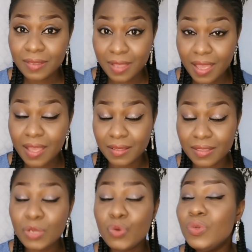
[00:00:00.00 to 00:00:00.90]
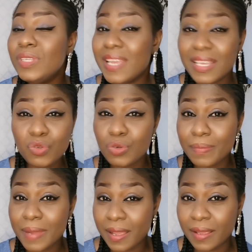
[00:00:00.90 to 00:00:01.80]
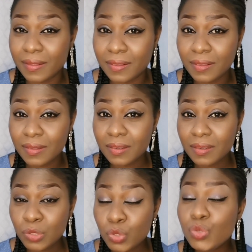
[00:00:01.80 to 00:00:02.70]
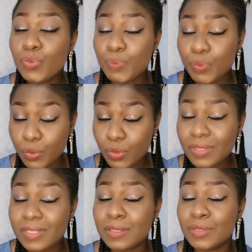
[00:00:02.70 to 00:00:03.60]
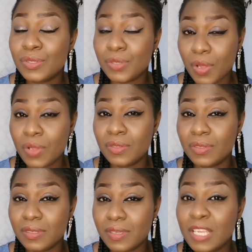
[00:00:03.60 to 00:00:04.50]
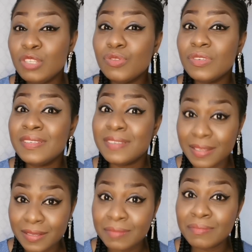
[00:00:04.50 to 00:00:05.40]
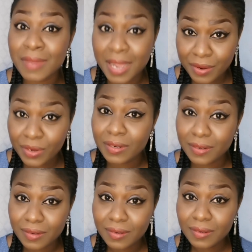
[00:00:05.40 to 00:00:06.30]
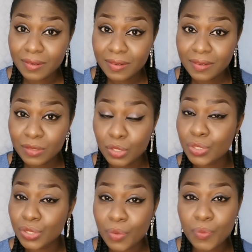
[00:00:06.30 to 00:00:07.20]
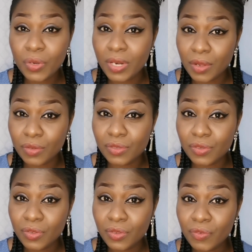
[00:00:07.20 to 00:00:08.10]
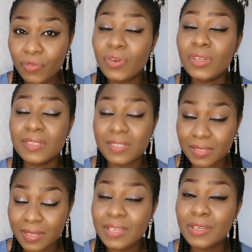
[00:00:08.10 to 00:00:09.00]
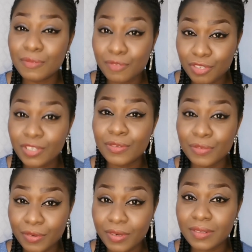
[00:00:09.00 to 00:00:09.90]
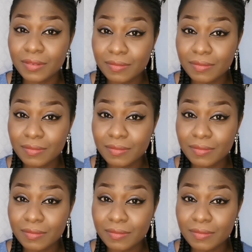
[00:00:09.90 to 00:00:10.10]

Yeah, they go the extra mile to push their sons into getting married to someone else for the sake of children.